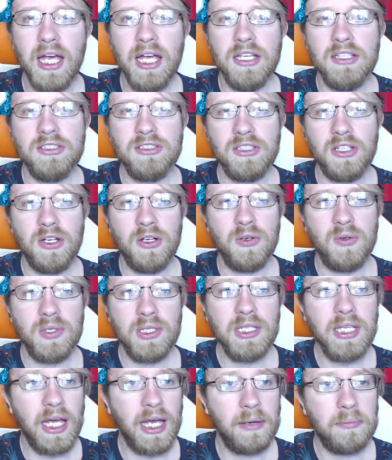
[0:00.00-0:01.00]
So
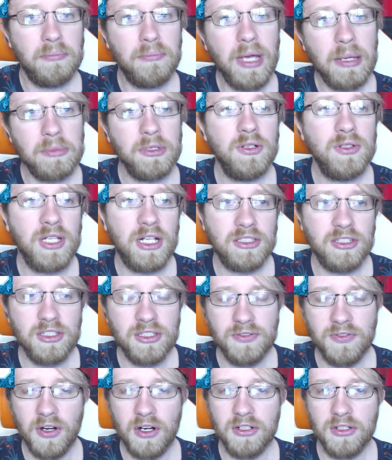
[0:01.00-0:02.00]
yeah, maybe not
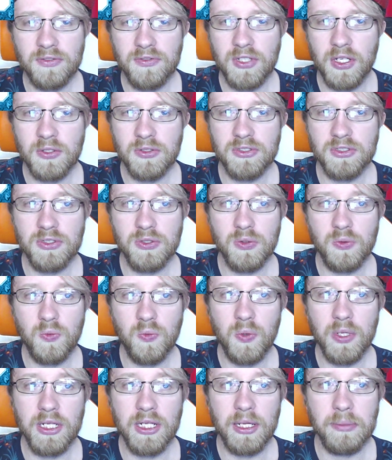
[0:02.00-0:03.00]
alternative art of those two
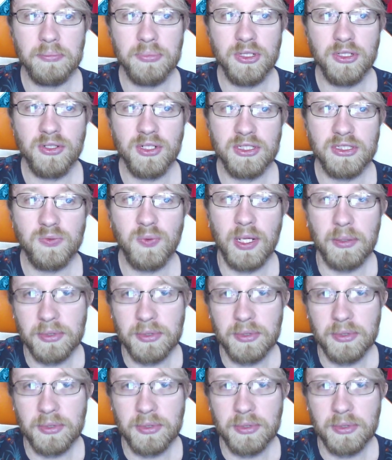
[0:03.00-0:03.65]
will appear as well.